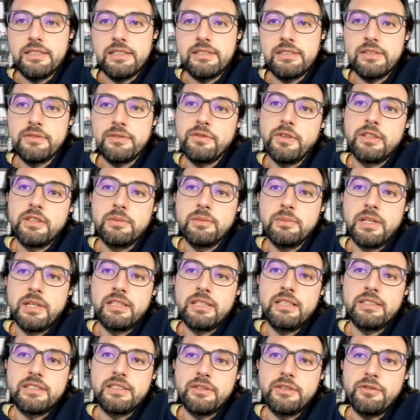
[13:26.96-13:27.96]
there is a
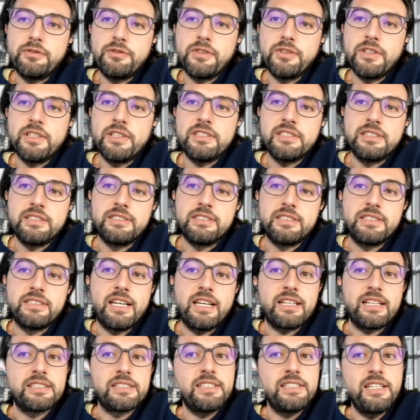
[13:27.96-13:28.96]
fundamental difference in the
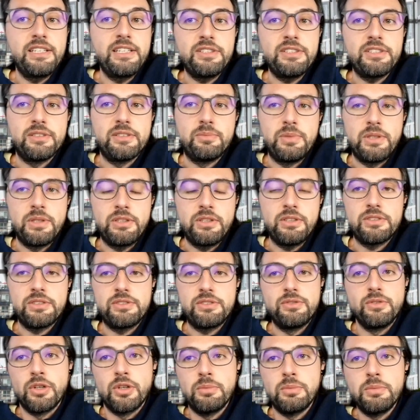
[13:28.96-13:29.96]
taxation,
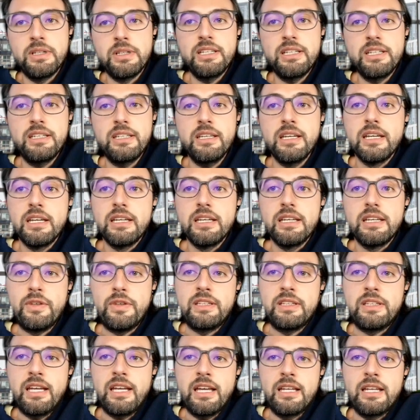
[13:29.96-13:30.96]
because normally if
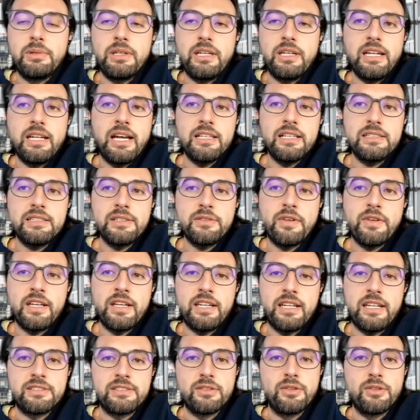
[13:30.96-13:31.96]
it can be
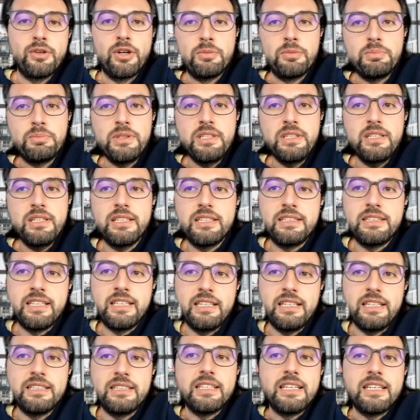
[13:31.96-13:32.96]
classified as a hobby,
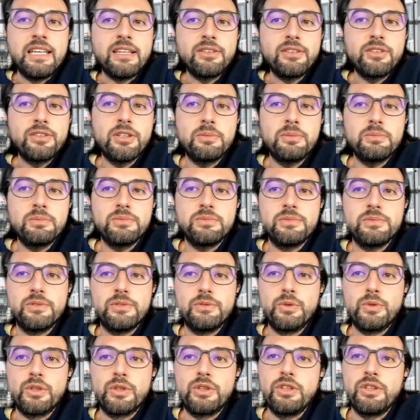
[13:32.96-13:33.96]
then the income
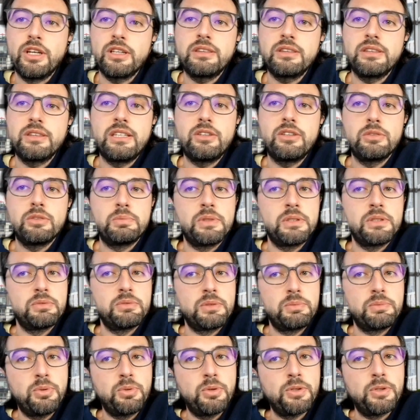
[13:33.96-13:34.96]
would not need to be
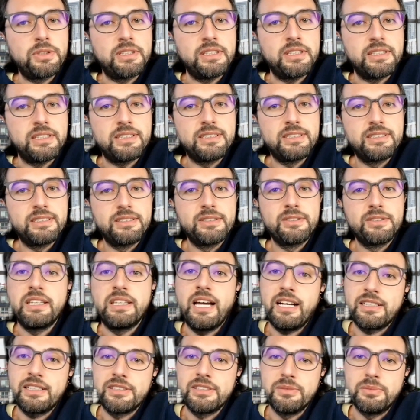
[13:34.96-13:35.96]
reported to be
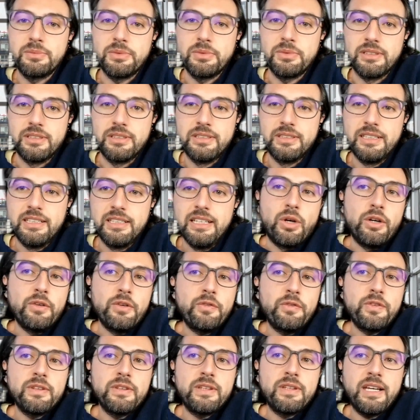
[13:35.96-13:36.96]
taxable. So
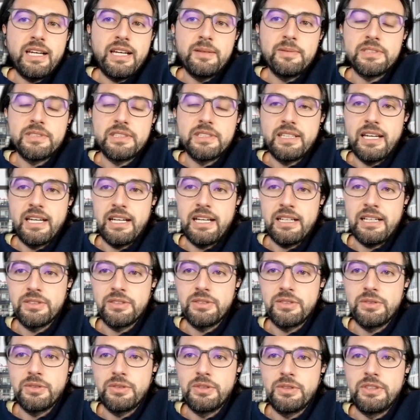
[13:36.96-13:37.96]
oftentimes the
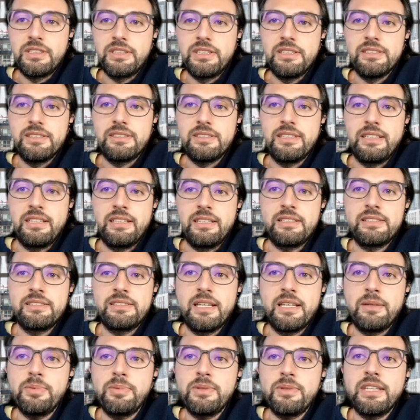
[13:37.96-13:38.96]
tax authorities, they
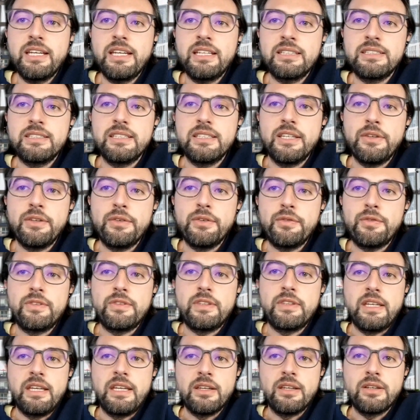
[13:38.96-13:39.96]
accept that
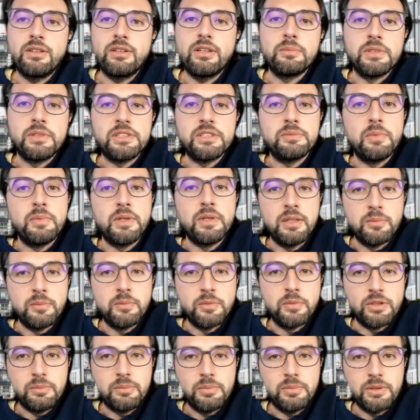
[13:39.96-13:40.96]
if the income is
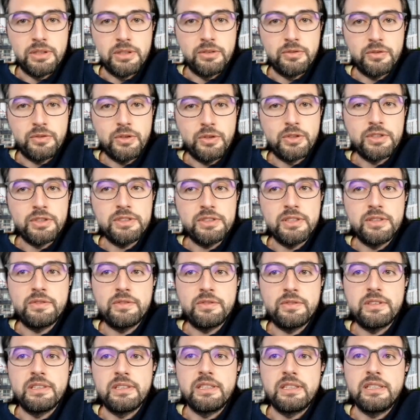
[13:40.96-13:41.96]
minimal. But of course,
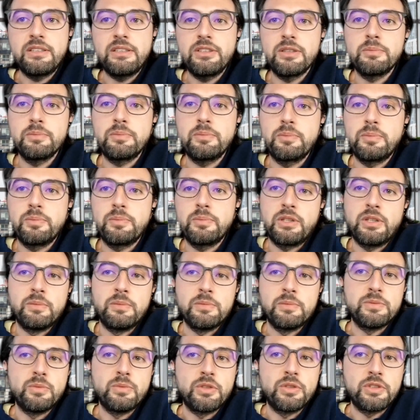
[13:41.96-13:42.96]
if the income
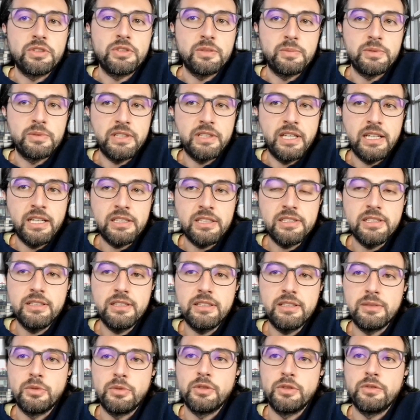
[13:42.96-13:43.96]
becomes more
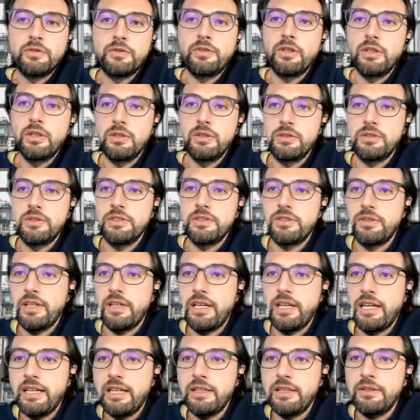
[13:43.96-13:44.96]
substantial, the more followers
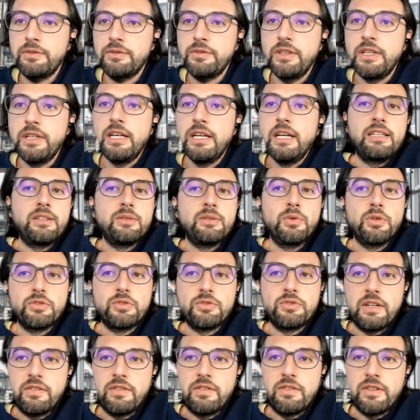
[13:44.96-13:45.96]
you have, the
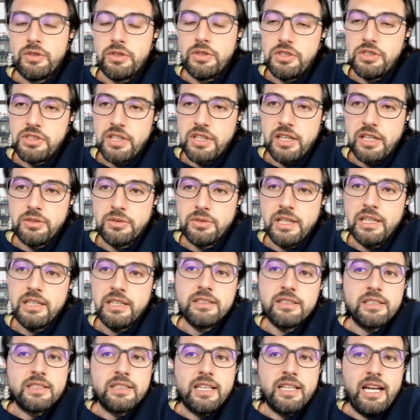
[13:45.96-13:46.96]
more revenue you
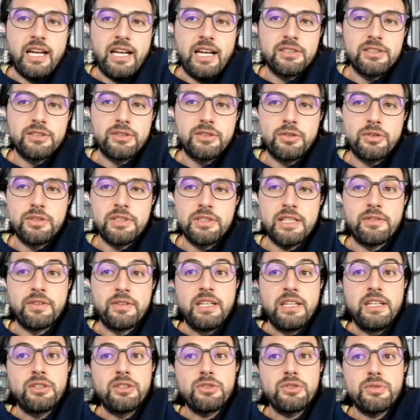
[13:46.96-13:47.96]
generate, the tax authorities have
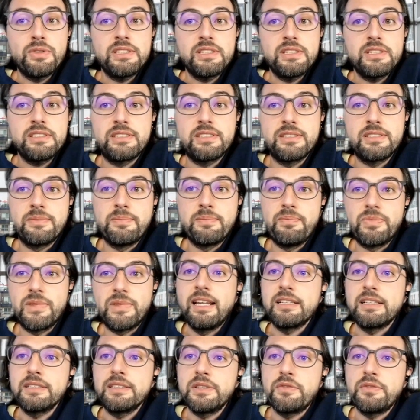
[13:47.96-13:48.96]
an interest in
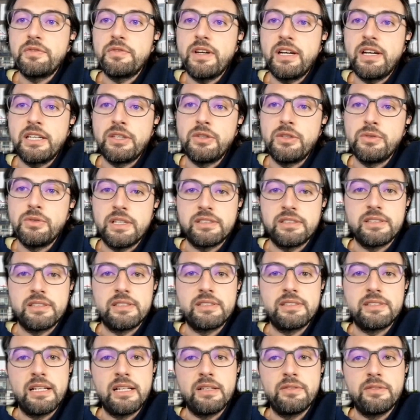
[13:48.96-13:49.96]
classifying you as a
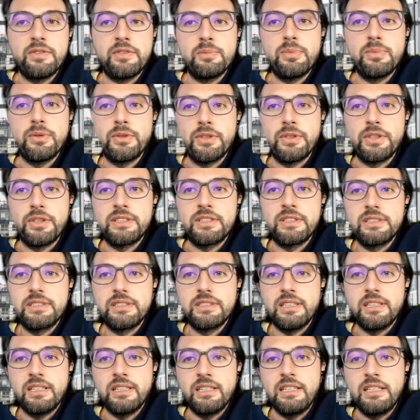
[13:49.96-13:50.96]
self-employed
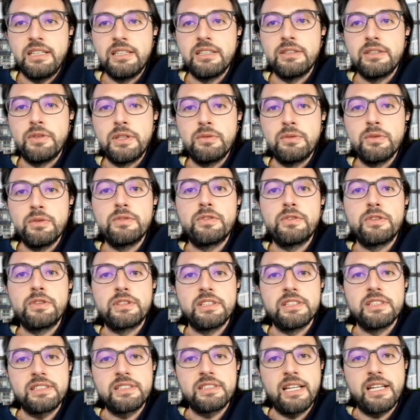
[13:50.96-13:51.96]
individual for
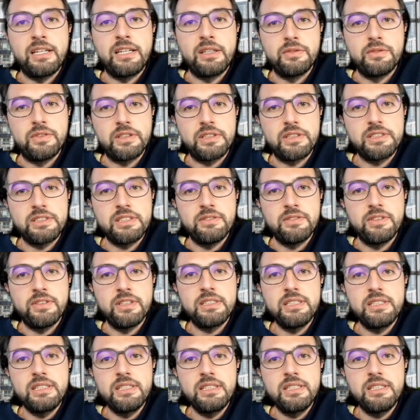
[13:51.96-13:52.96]
this kind of
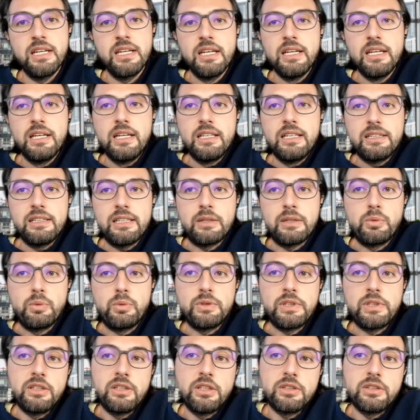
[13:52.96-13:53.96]
activity. That
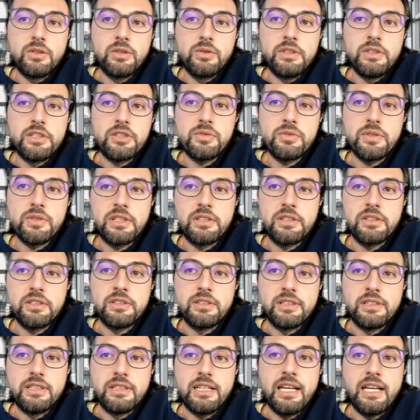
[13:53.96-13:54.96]
would then not only
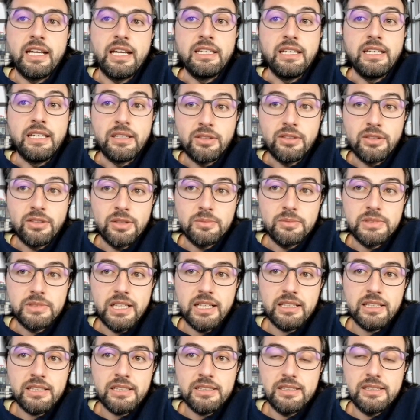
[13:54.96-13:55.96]
trigger a income
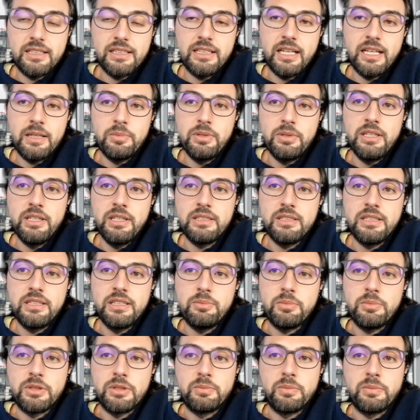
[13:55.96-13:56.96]
tax
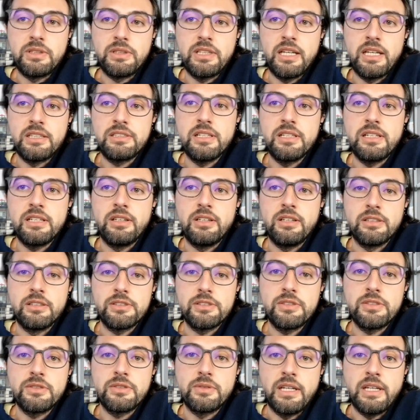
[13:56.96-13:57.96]
liability, but potentially
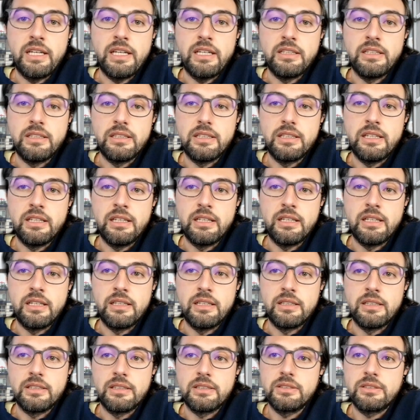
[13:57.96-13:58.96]
also a
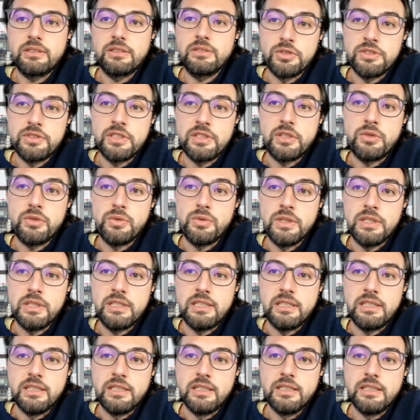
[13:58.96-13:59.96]
social
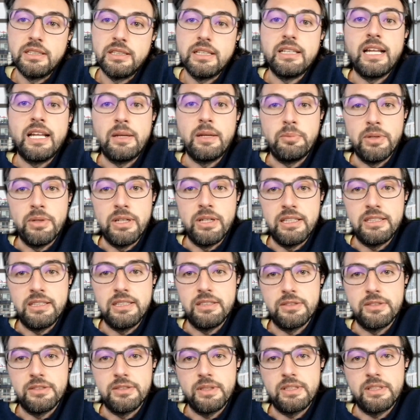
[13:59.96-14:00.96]
security
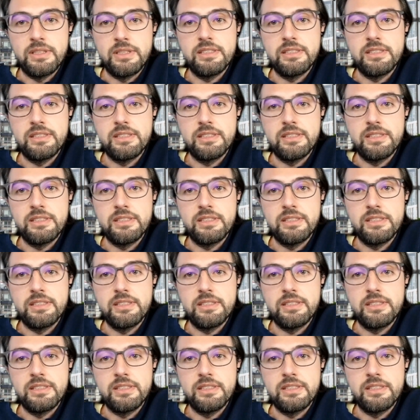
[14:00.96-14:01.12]
liability in